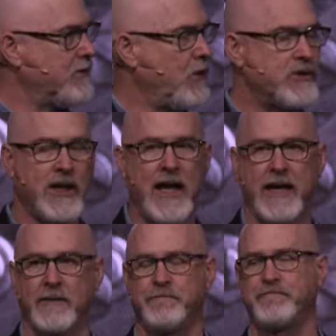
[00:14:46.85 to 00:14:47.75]
What was it like?
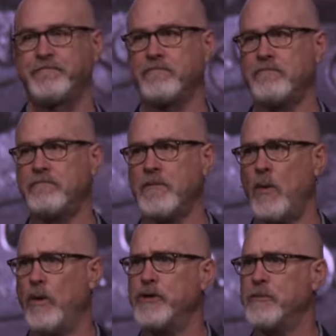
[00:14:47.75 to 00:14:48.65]

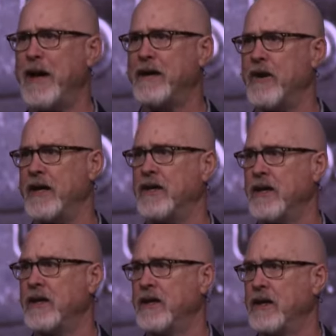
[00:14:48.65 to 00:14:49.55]
What was your background?
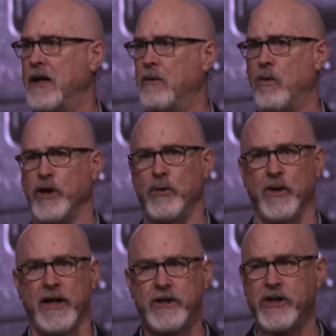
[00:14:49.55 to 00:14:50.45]
Uh, were you
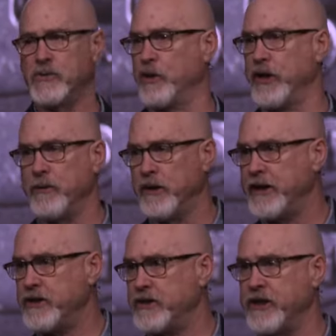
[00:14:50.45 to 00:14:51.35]
religious? Were you
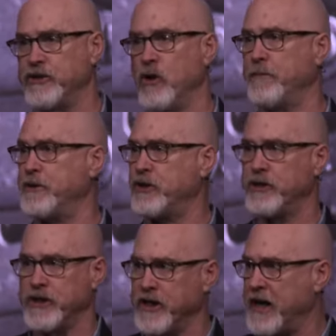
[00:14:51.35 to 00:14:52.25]
irreligious? Did you grow up in
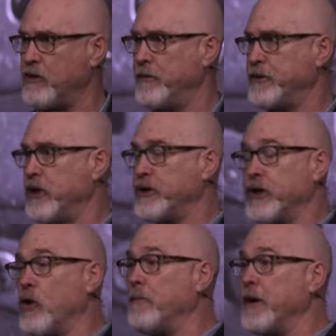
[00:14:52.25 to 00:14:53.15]
church? Did you not grow up in church? Did
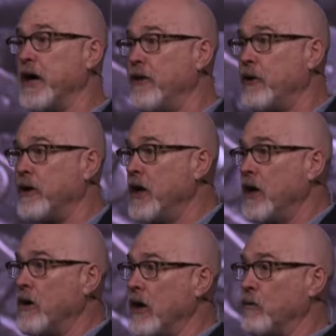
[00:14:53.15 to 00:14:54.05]
you grow up in another
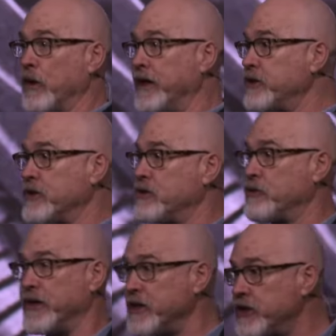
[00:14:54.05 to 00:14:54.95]
uh, religious
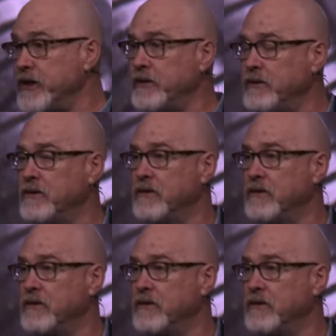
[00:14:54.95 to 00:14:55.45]
tradition?